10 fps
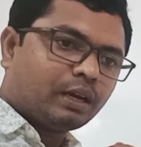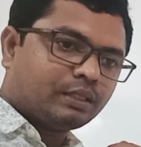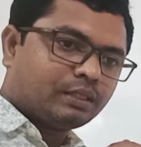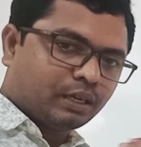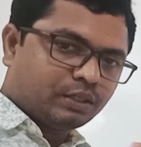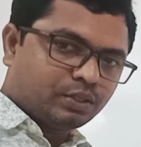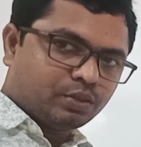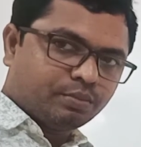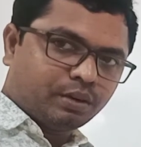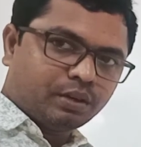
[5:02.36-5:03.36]

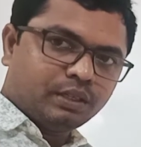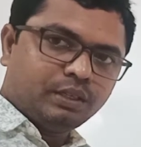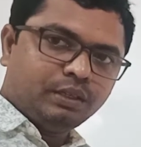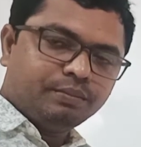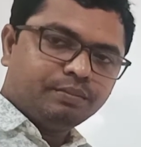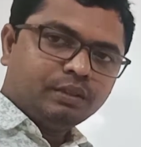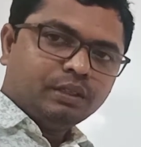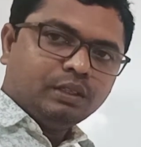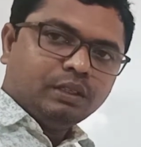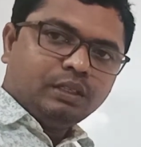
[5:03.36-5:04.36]
charged body
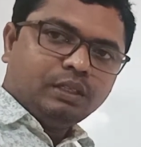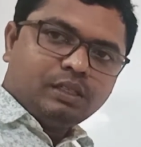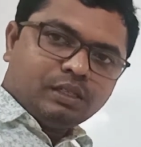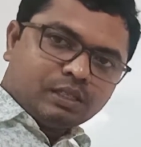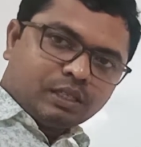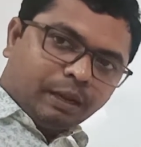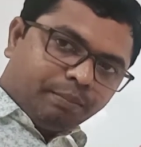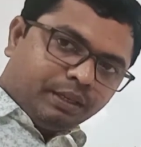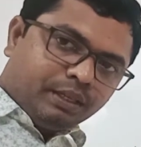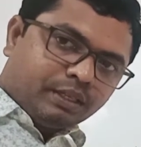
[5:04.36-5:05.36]
is kept
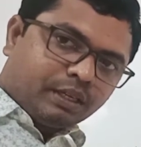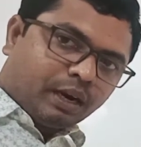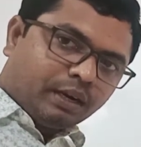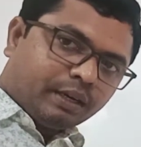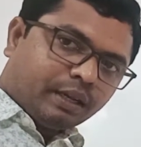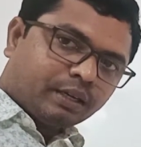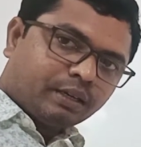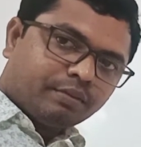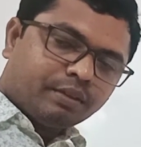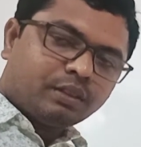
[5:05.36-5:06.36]
in contact
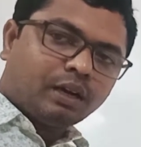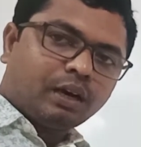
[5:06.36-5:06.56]
with